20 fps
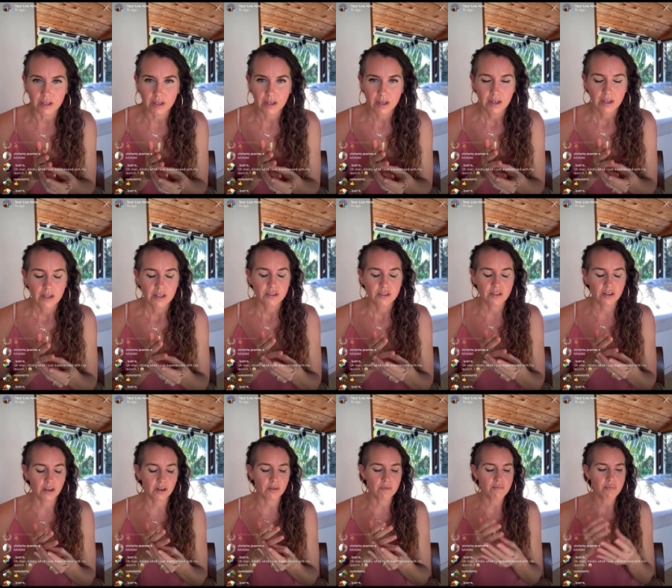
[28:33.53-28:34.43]

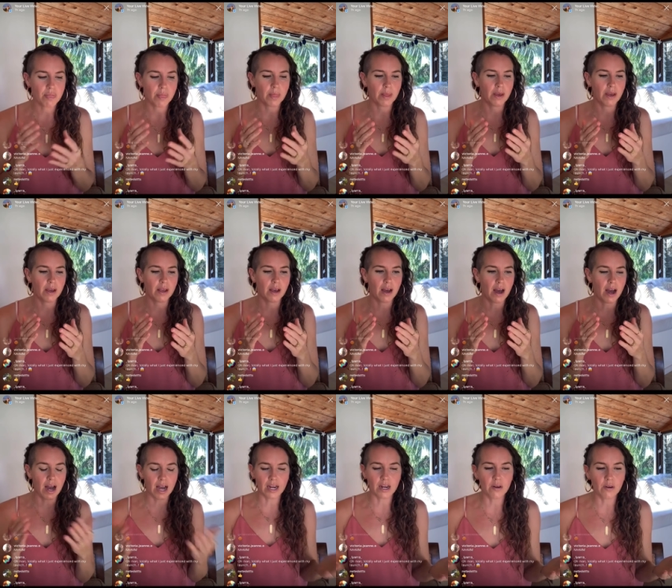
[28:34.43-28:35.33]
So I
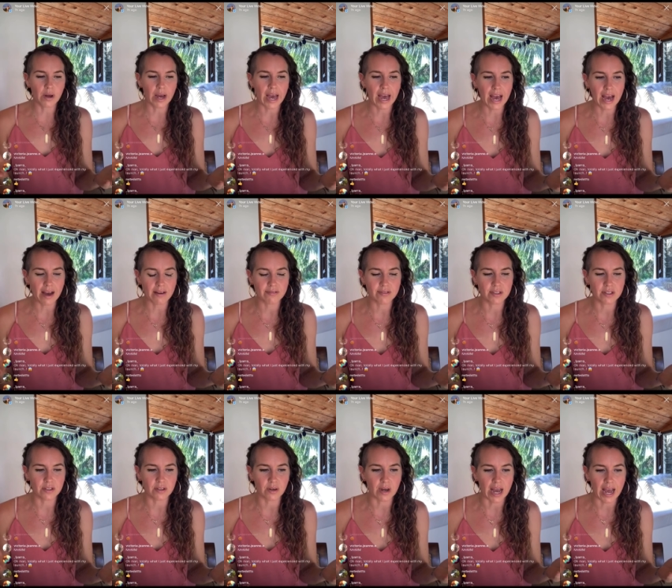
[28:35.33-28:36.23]
don't have
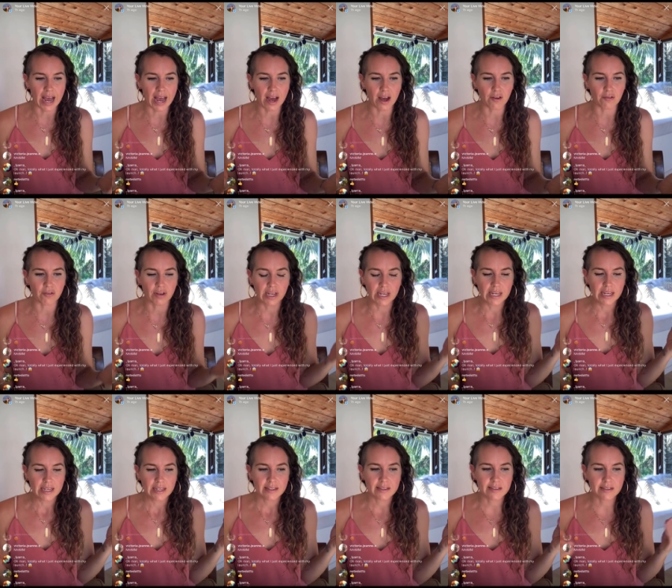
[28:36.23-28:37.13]
to have
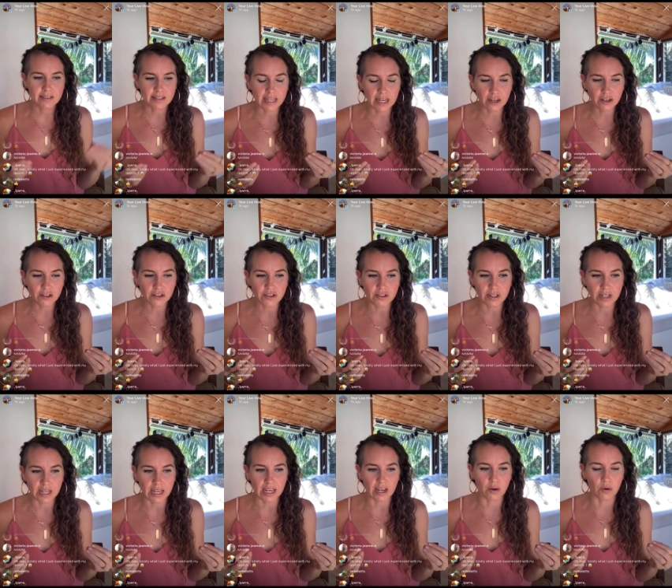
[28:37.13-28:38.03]

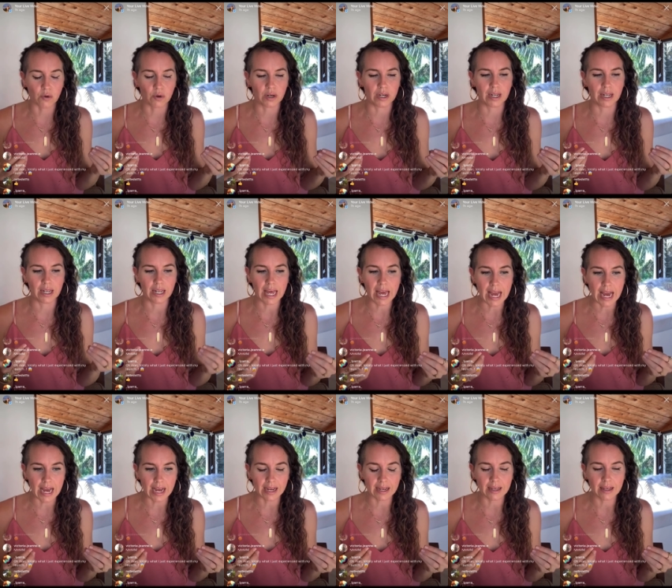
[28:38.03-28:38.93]
scarcity or
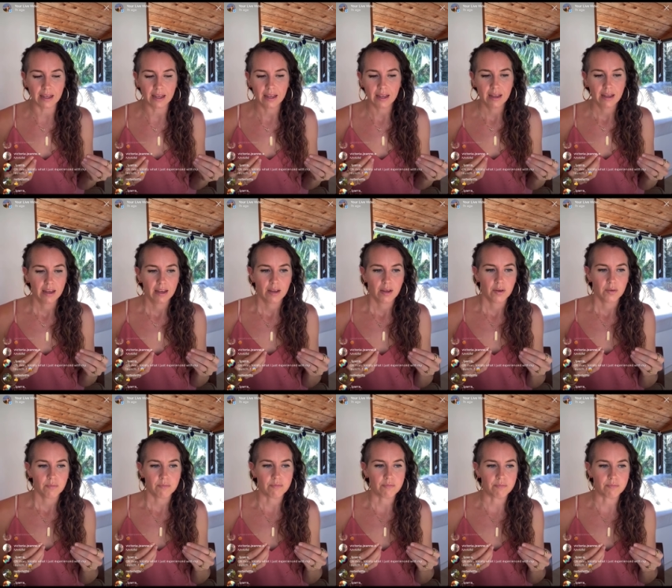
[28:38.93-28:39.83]
lack
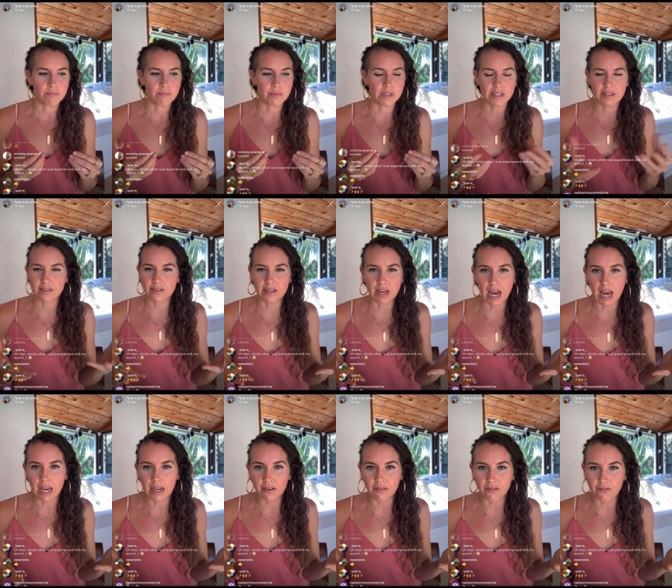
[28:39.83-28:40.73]

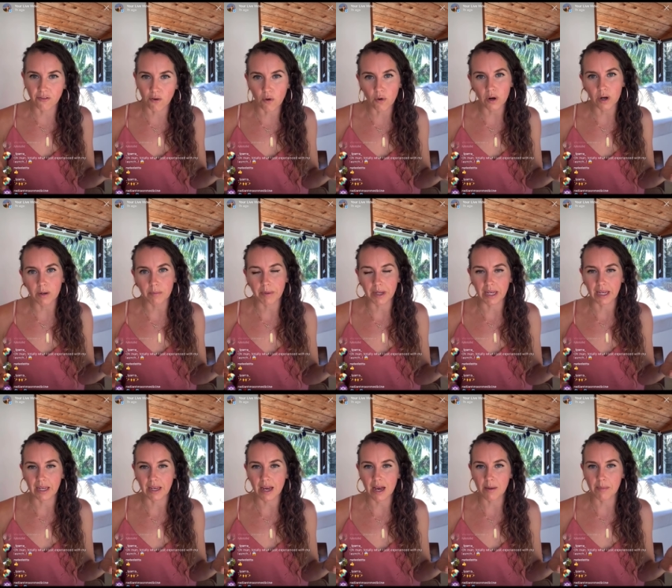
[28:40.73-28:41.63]
decide for me
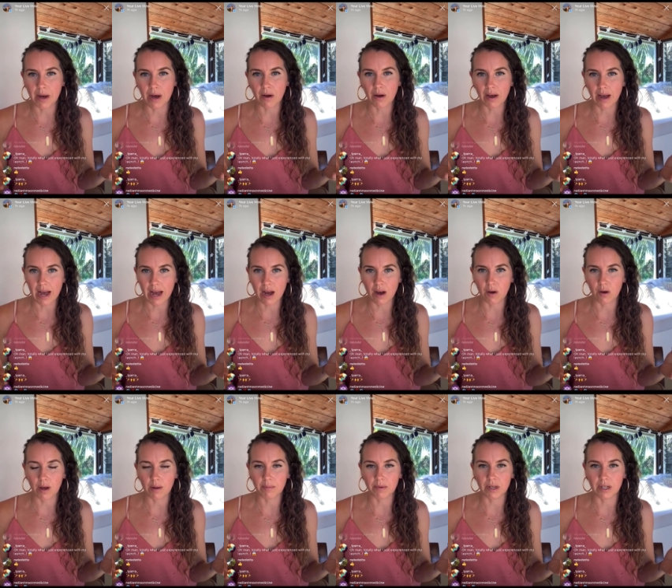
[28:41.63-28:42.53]
about how
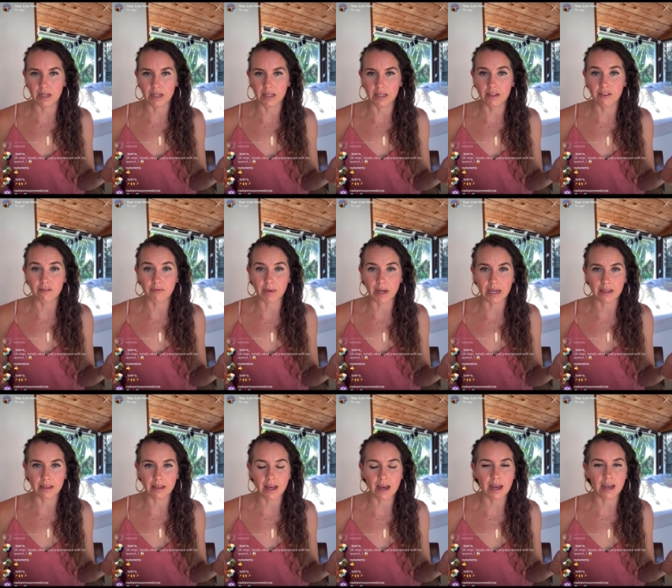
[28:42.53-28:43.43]
I'm going to live my
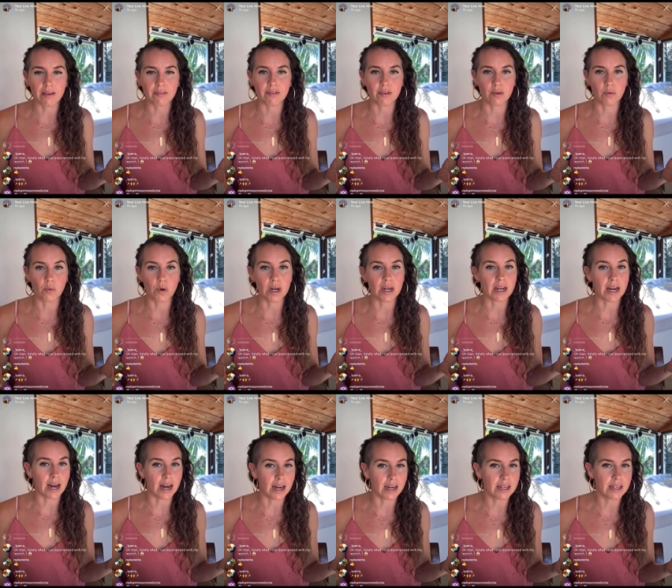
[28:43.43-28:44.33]
life and what
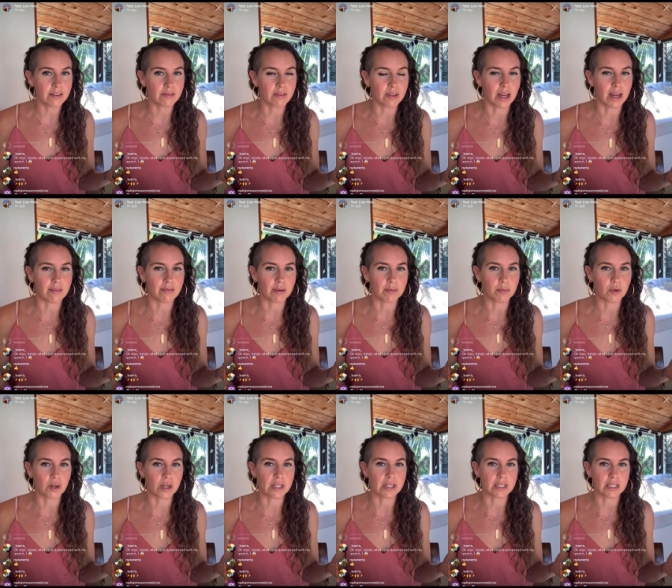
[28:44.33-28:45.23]
kind of life I'm
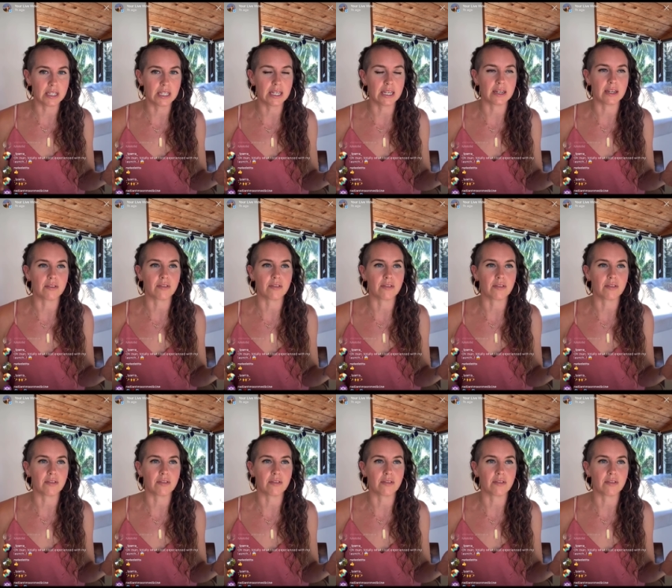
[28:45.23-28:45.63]
going to live,